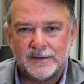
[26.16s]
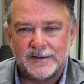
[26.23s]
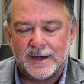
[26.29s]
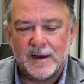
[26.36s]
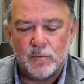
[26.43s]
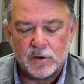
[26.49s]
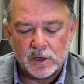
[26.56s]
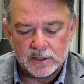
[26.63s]

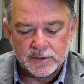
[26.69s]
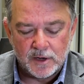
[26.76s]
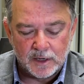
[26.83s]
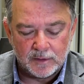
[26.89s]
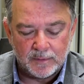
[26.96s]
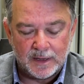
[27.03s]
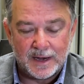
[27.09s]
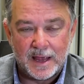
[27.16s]
today we're going to
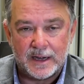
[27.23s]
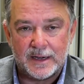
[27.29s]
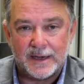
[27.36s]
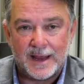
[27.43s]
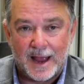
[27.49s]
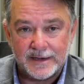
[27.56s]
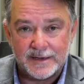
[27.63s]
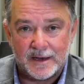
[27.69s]
talk about how to
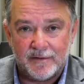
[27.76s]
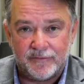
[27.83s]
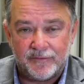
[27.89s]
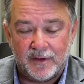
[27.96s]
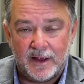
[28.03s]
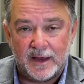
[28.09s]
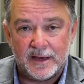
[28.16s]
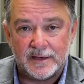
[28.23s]

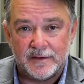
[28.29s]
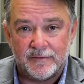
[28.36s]
identify and